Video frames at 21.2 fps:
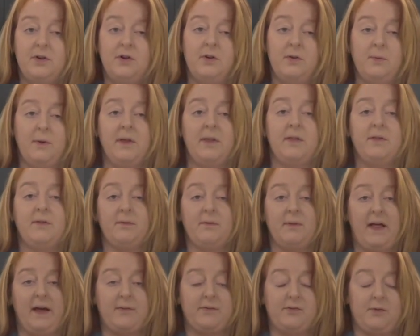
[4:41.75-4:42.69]
with
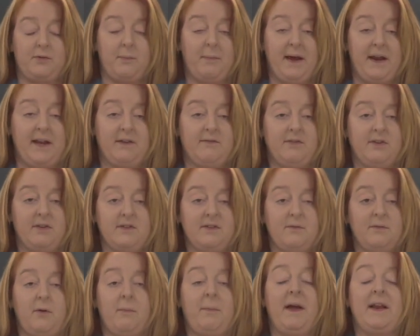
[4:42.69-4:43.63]
like the
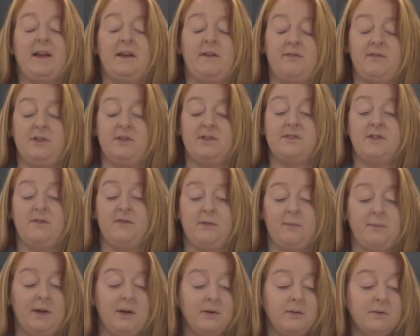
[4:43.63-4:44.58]
repetitiveness of the
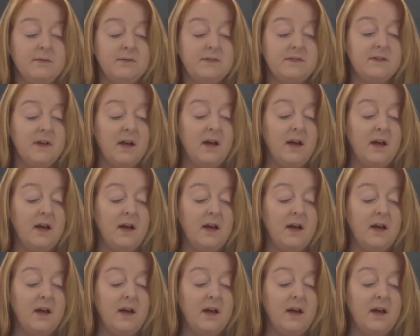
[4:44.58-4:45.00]
meals.